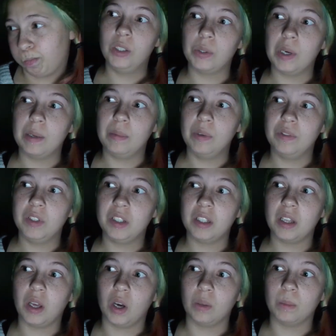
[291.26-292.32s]
So I moved
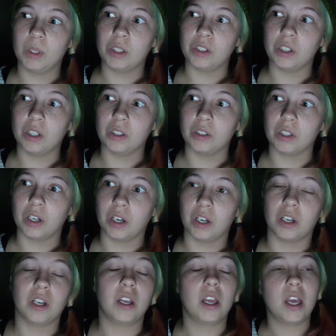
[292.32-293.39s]
into the homeless
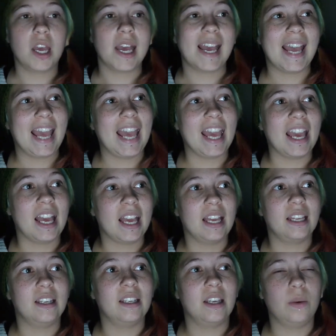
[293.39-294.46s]
shelter,
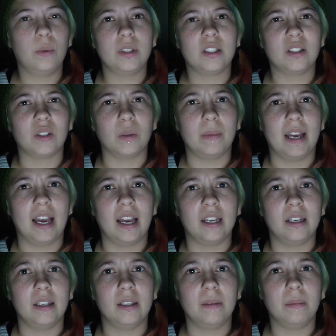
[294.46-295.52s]
and it wasn't so
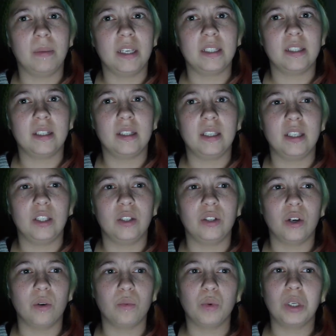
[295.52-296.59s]
bad. Basically, you
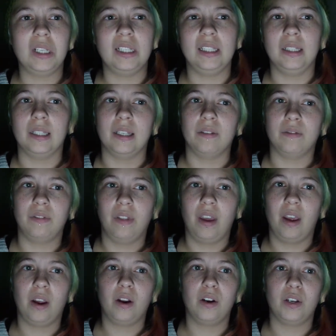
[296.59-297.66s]
don't really live
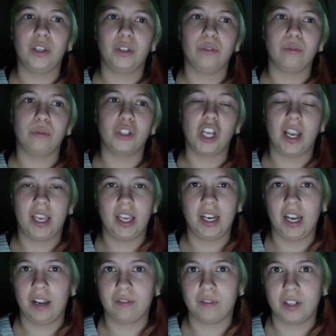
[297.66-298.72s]
there. You check
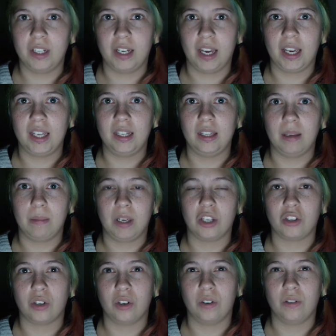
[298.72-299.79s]
in every night, they
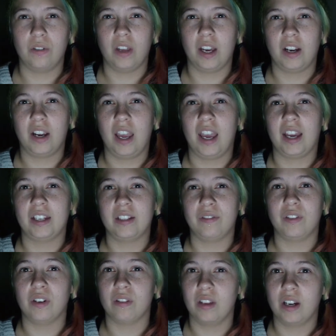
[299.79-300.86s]
make sure you're there, and
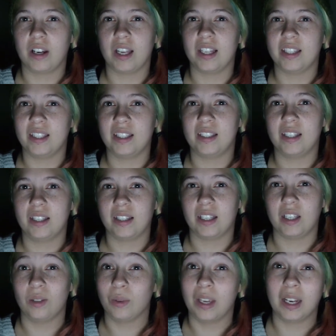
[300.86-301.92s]
if you're there
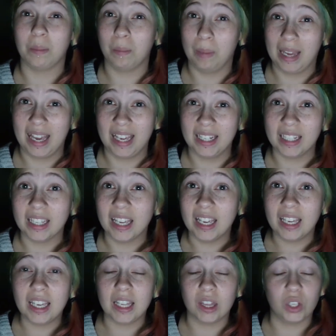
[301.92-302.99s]
consistently, you get a bed
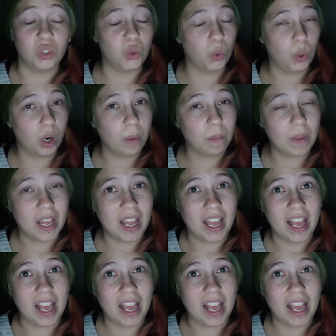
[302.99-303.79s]
in the dorm,